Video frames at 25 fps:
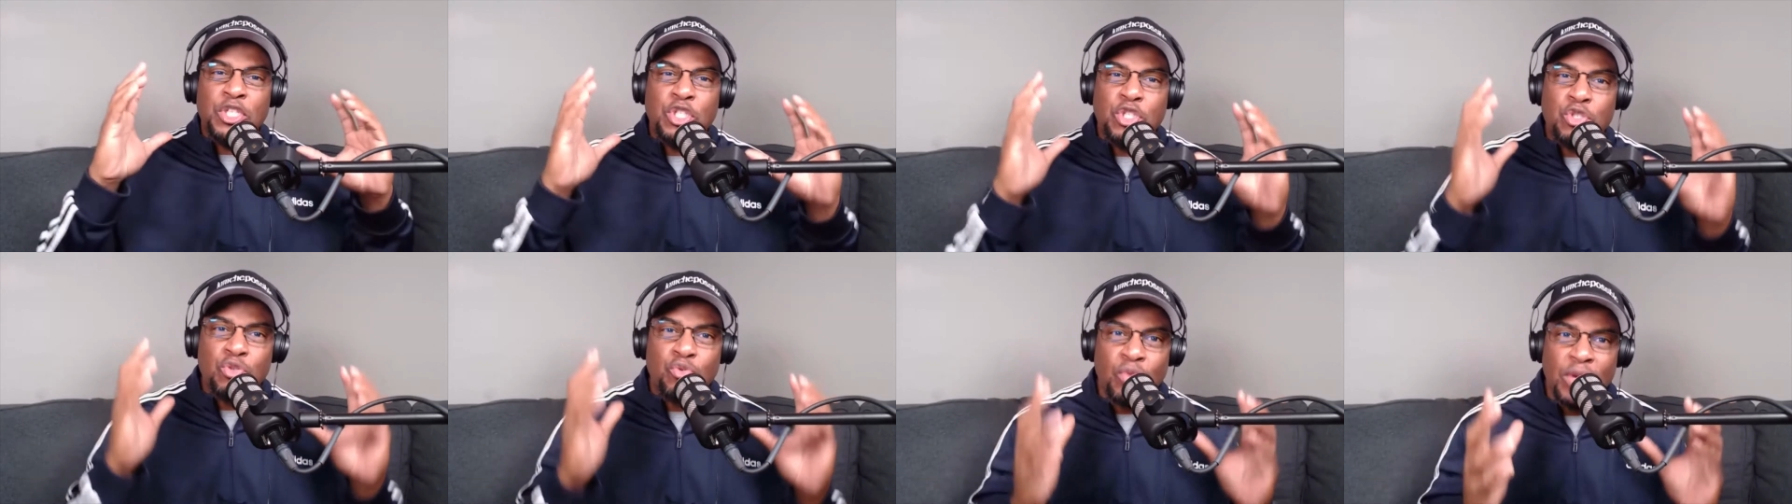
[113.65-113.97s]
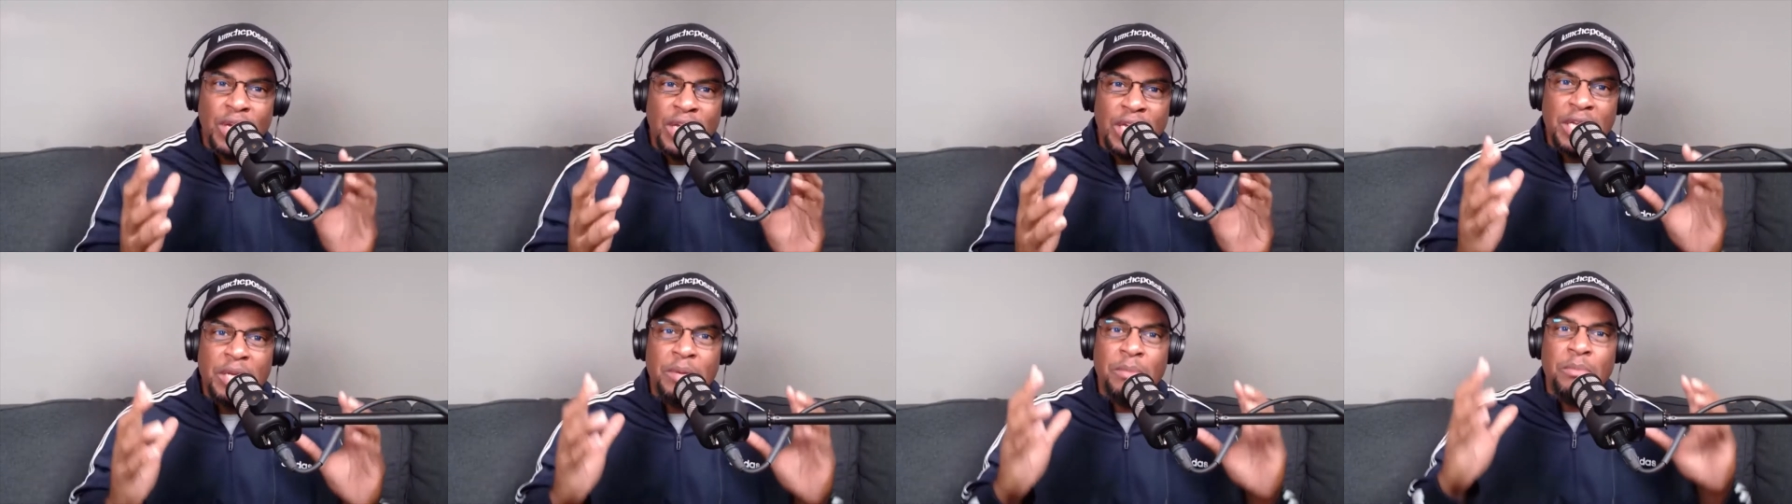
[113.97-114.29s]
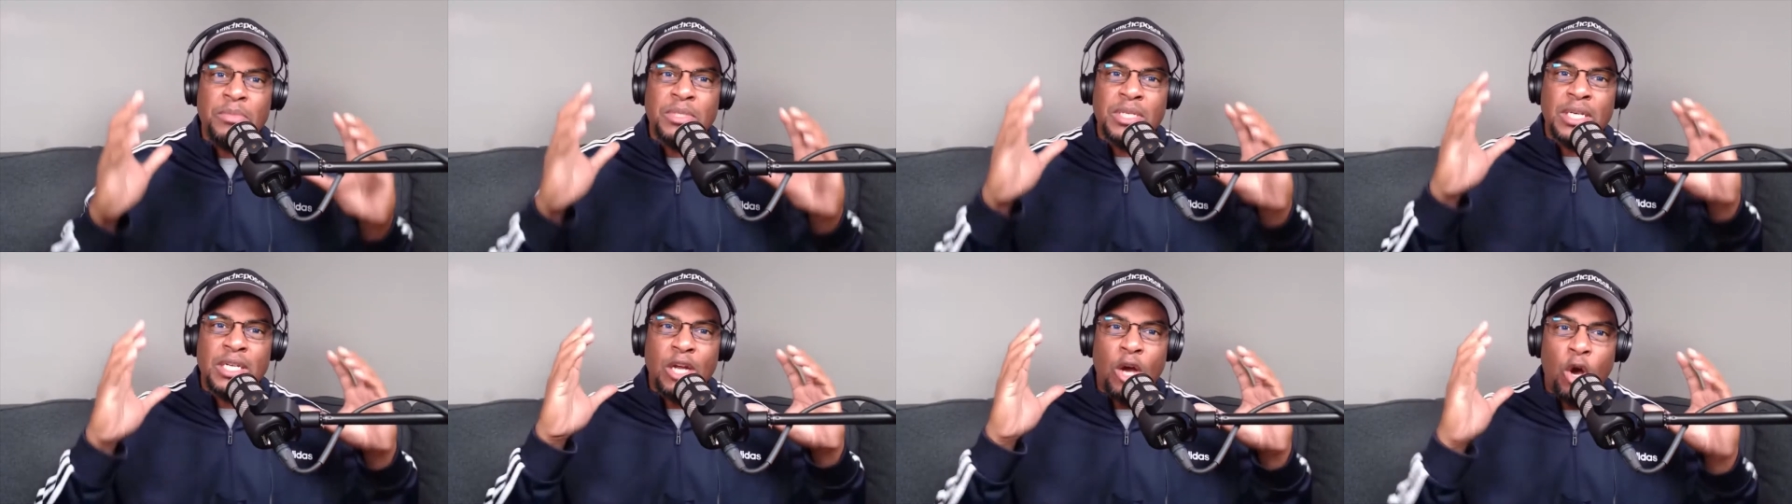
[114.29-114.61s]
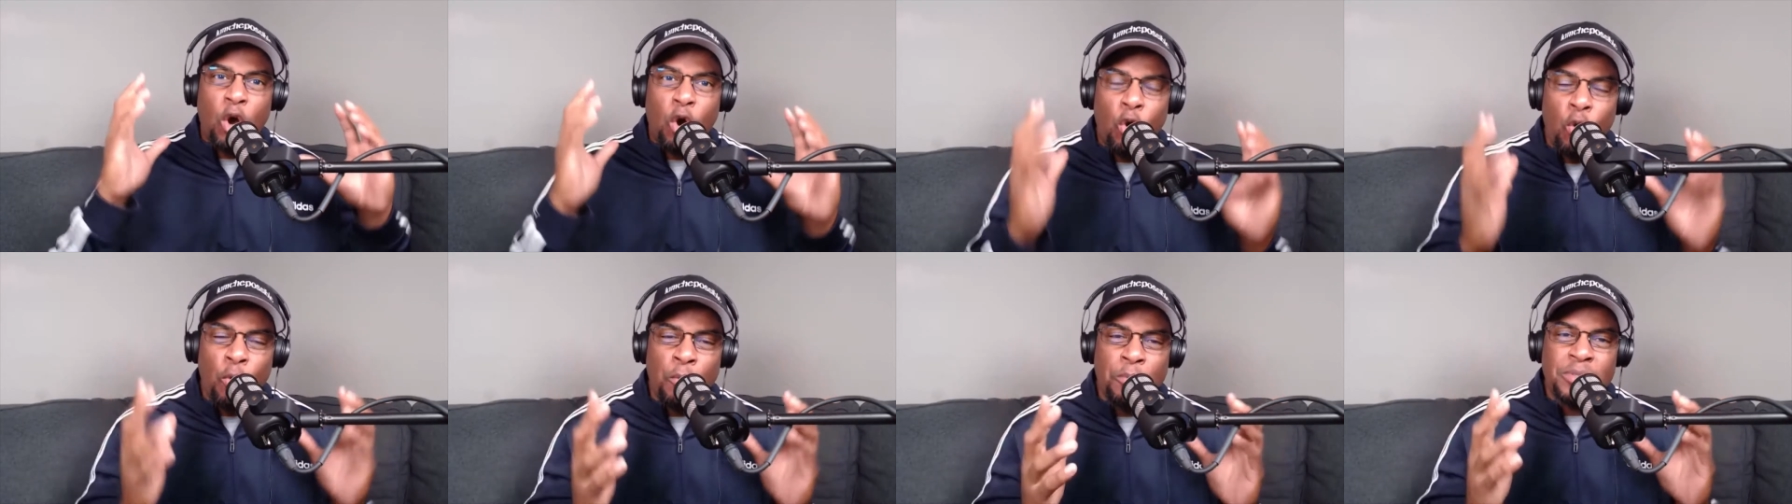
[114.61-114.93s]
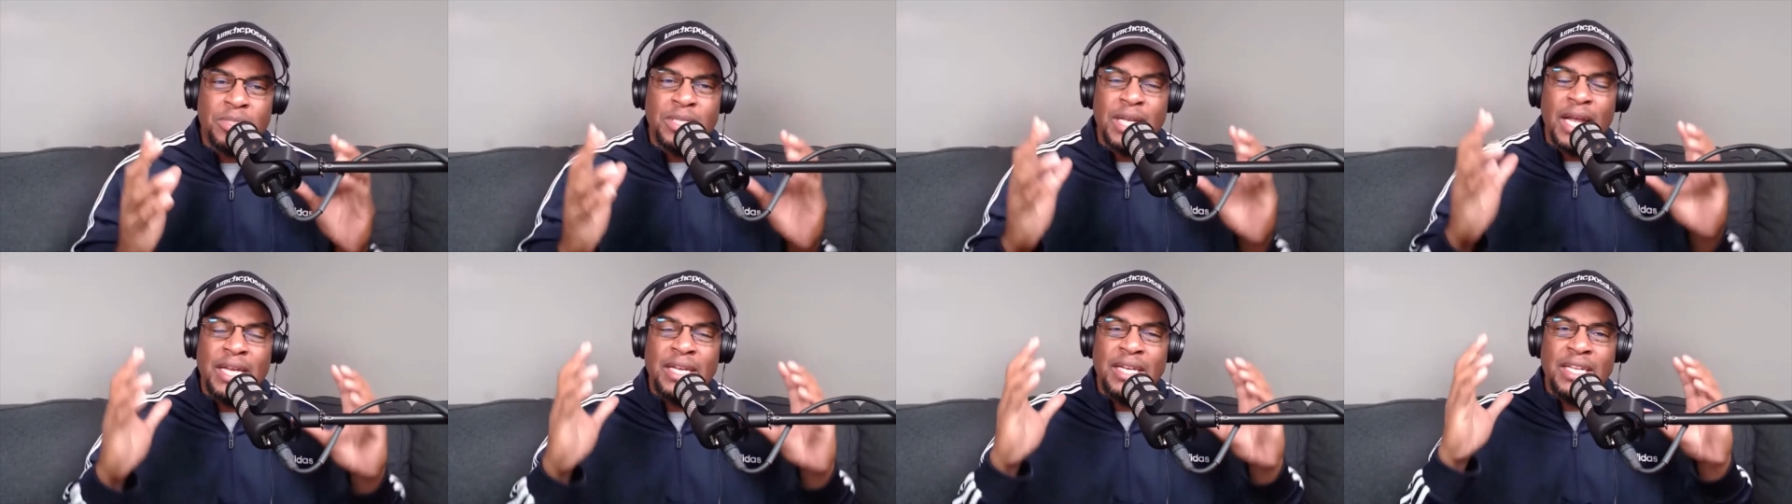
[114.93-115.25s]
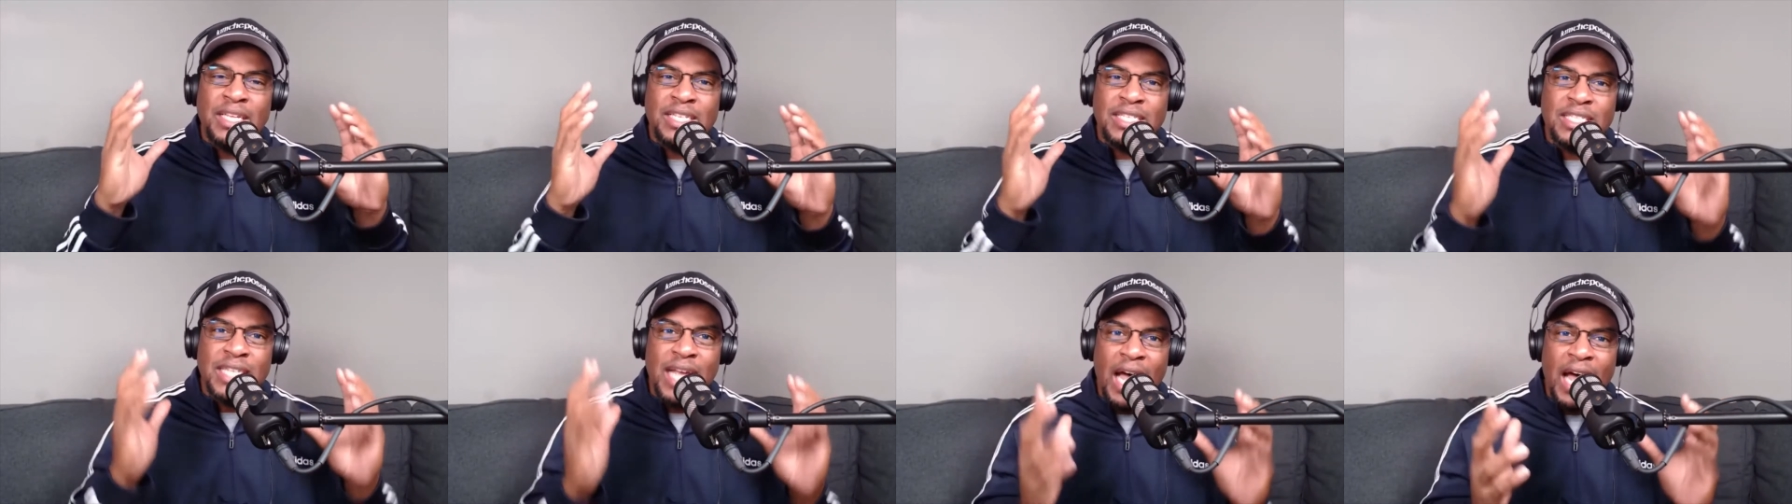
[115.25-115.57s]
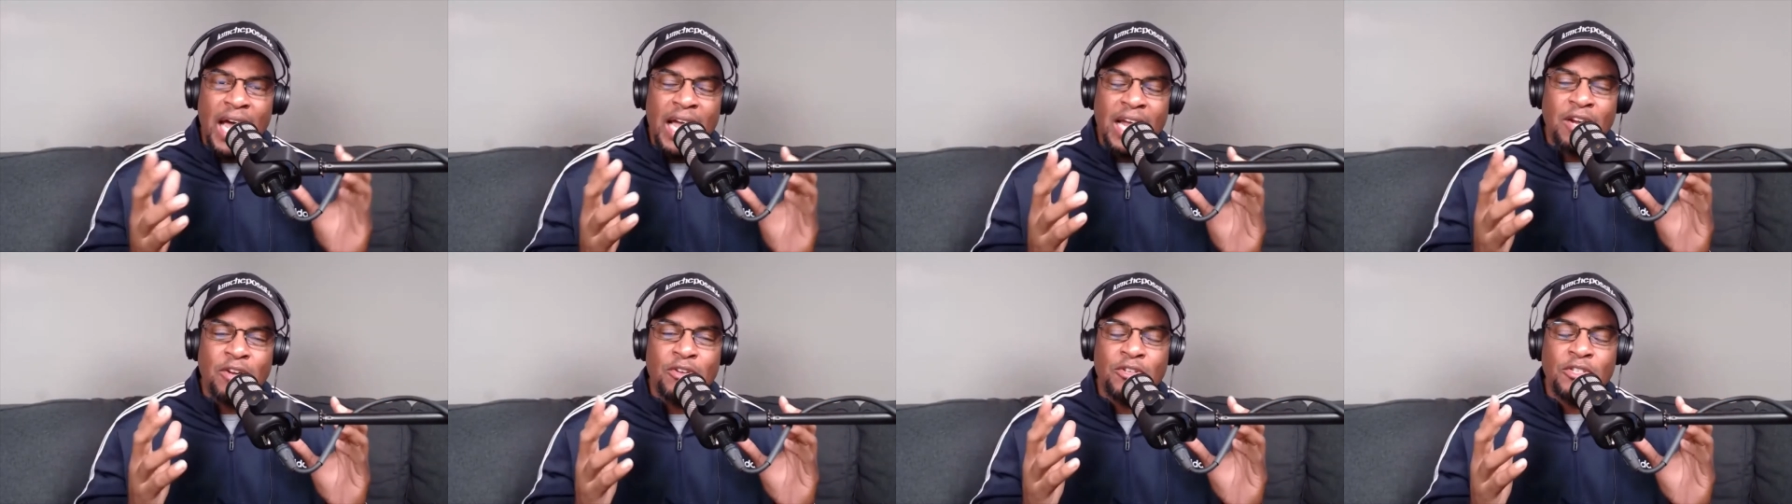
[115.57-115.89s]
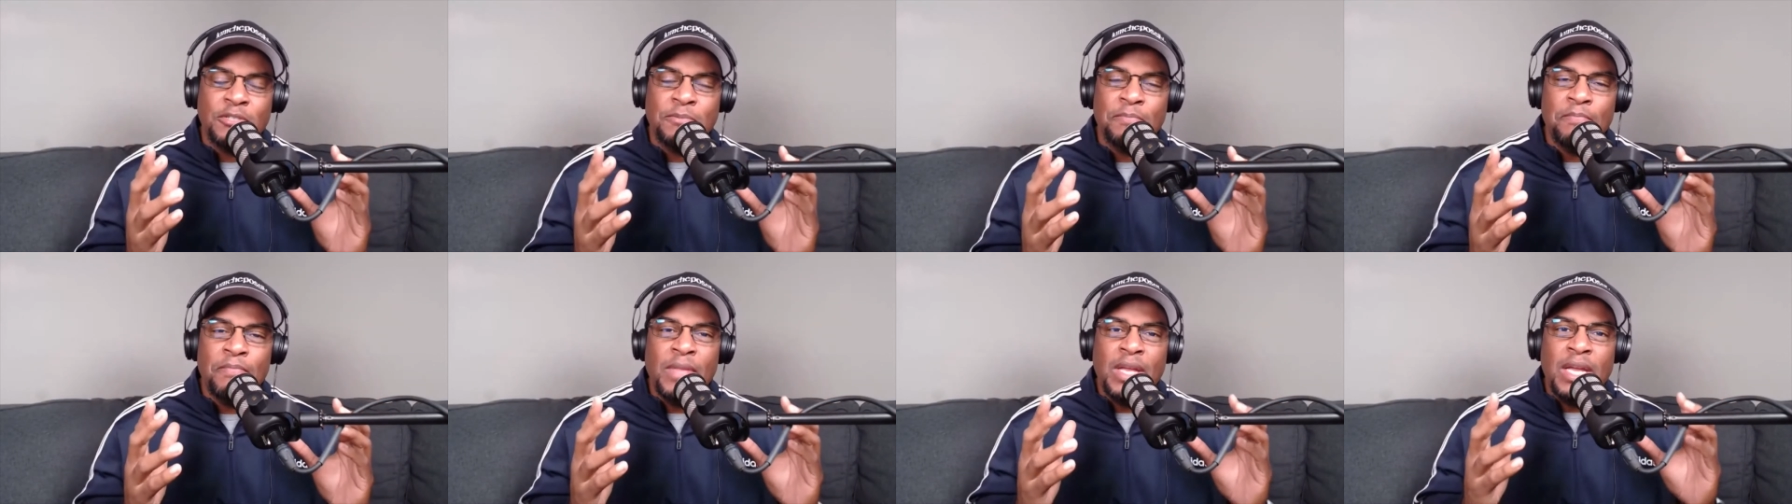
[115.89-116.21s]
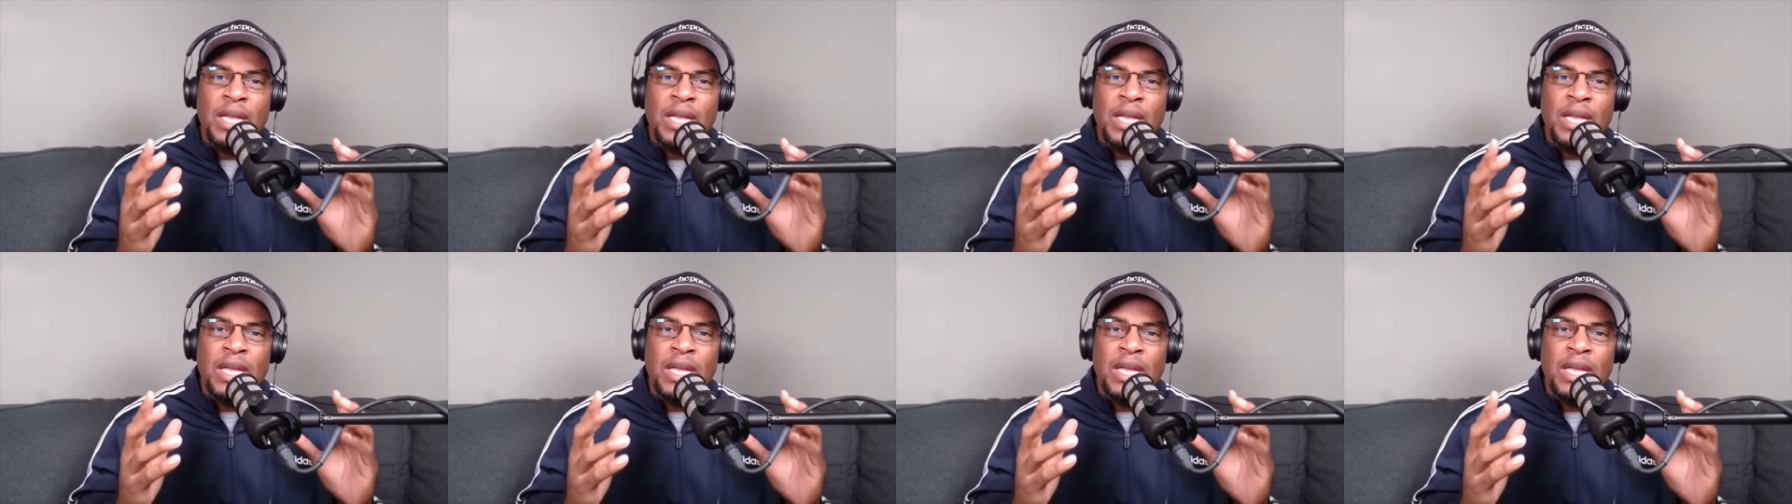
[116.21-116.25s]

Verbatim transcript: dreams and hopes and desires.